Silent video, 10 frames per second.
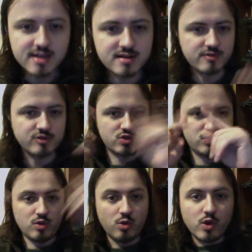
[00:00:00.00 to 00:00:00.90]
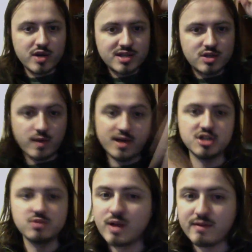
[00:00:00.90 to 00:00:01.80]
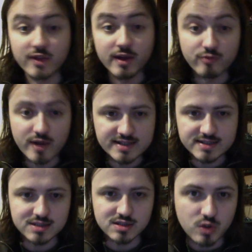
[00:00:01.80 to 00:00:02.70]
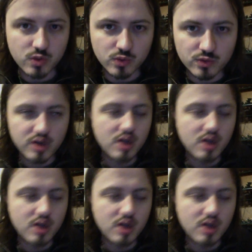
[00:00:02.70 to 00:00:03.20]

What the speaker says: The horned creatures, whatever their race is called.